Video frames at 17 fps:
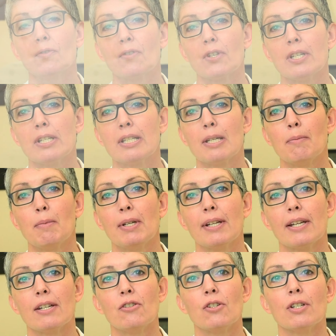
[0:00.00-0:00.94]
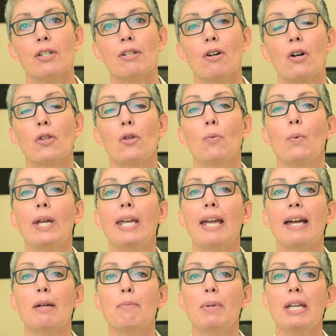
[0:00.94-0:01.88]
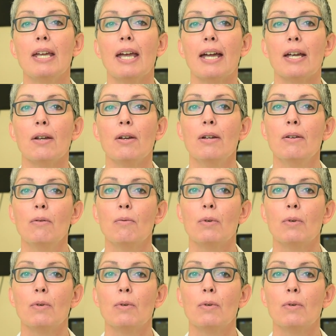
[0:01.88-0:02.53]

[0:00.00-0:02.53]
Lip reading: for this simulation are the WE-APA,